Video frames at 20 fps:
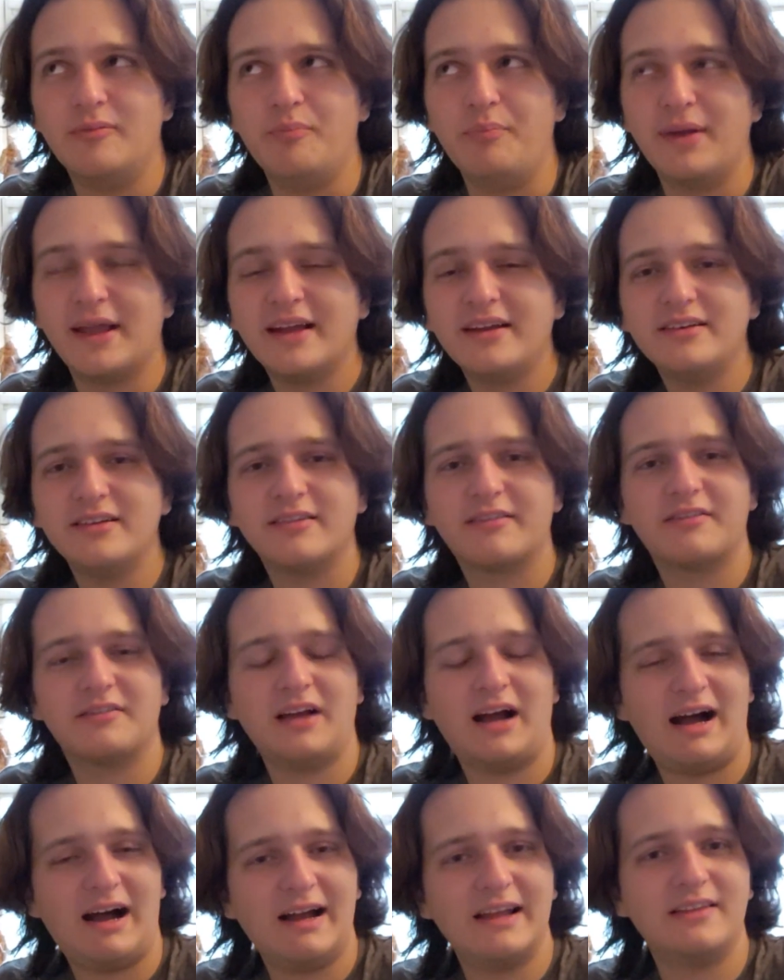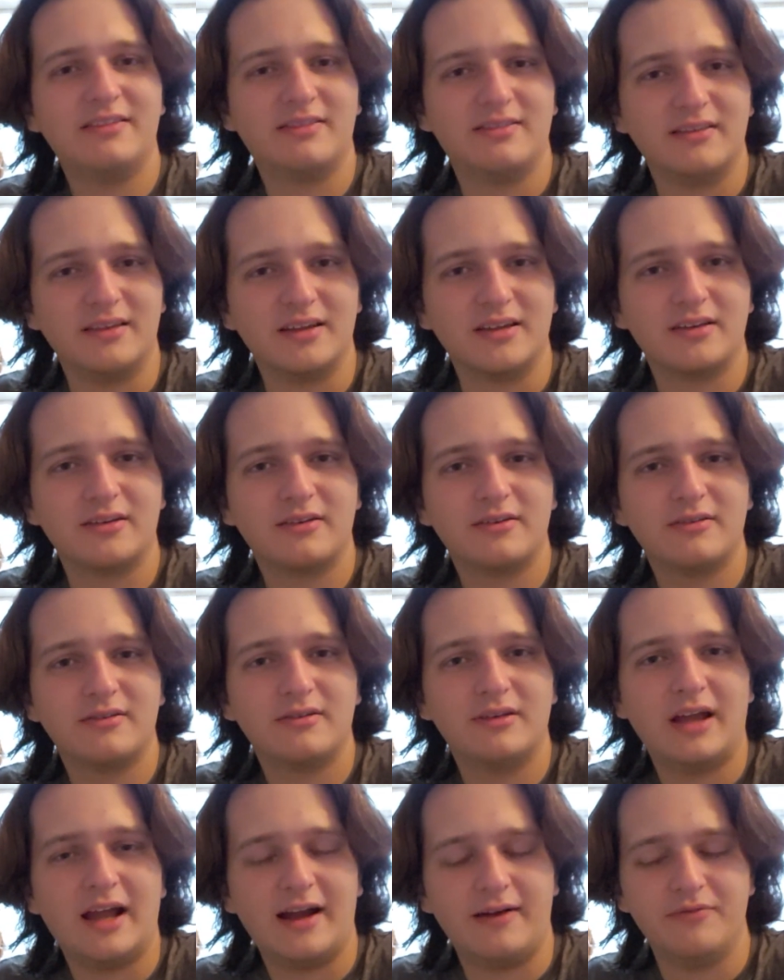bandits, I think,
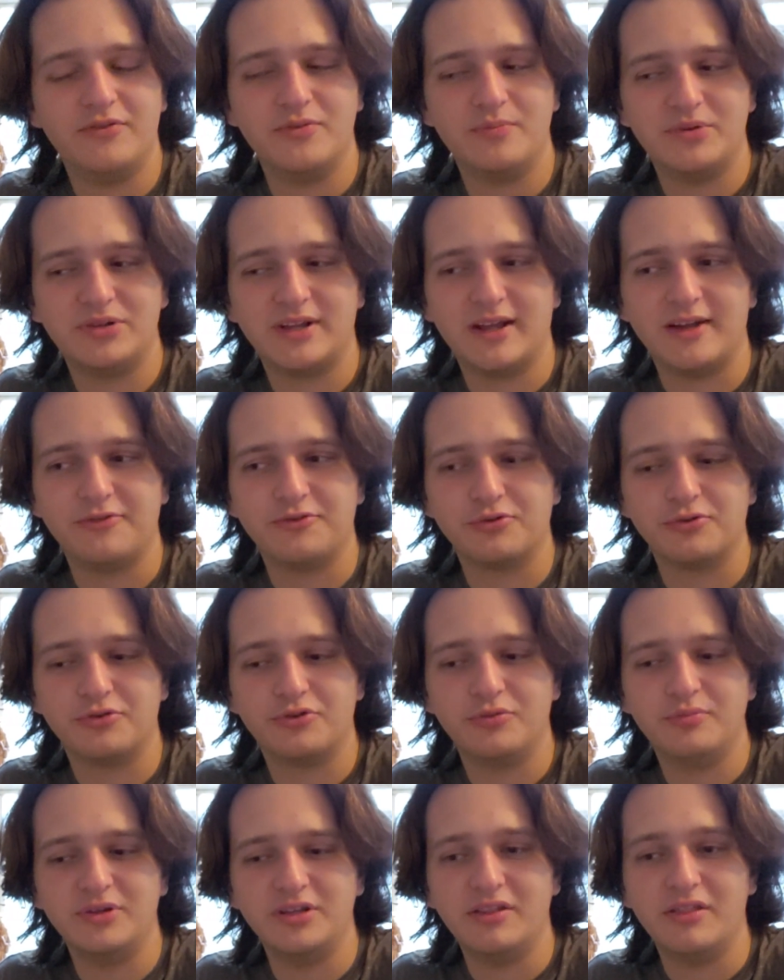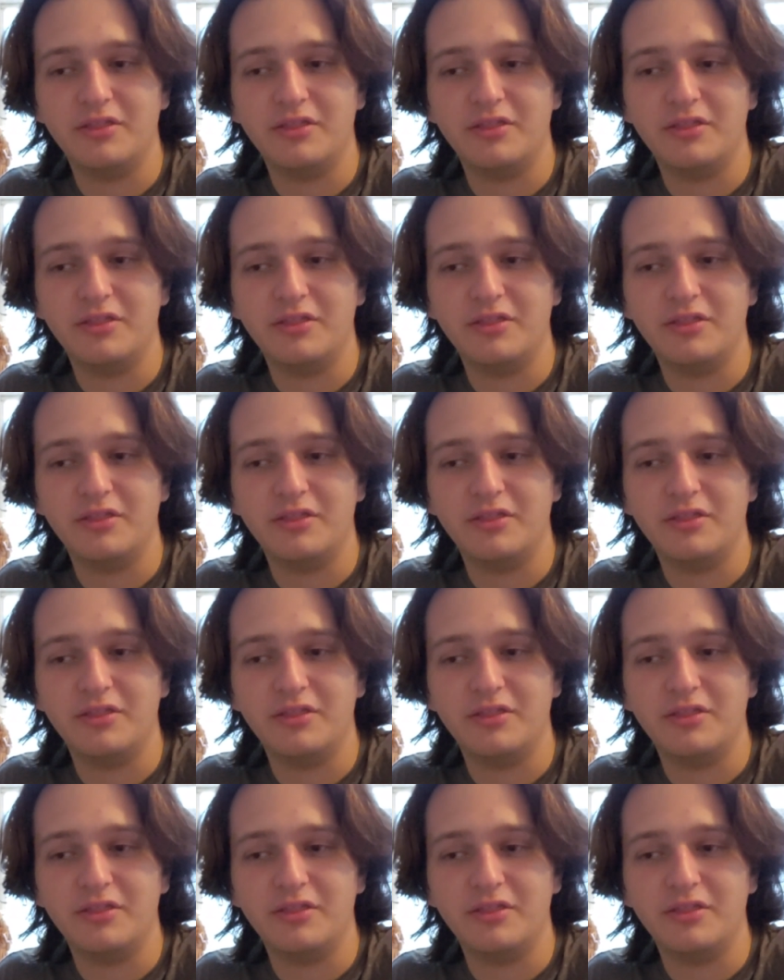have the potential to be